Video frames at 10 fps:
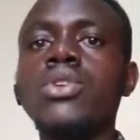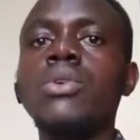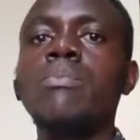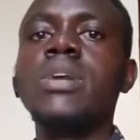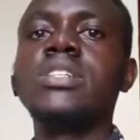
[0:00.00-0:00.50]

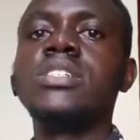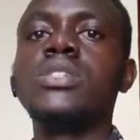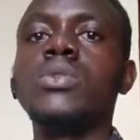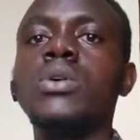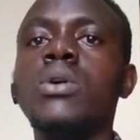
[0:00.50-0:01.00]
but it
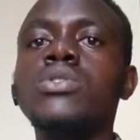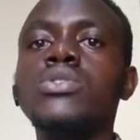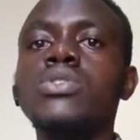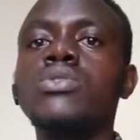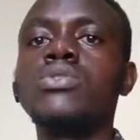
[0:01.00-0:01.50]
will
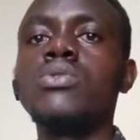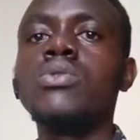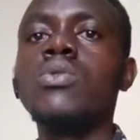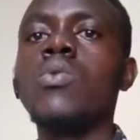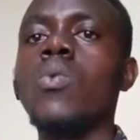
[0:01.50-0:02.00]
also
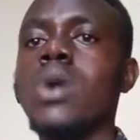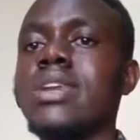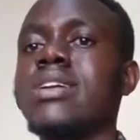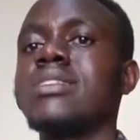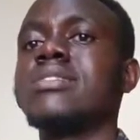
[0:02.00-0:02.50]
do
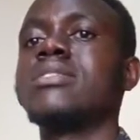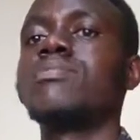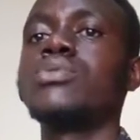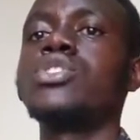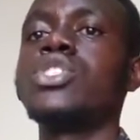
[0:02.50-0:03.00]
wonders at
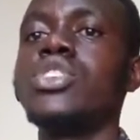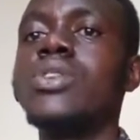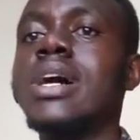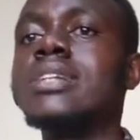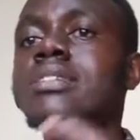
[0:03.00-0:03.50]
putting you
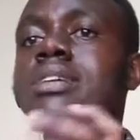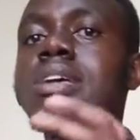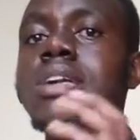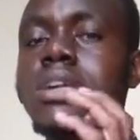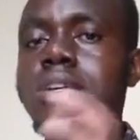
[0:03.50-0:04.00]
at
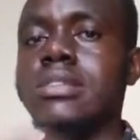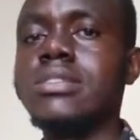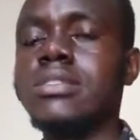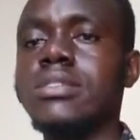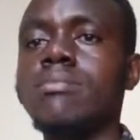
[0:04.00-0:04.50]

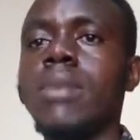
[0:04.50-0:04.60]
ease by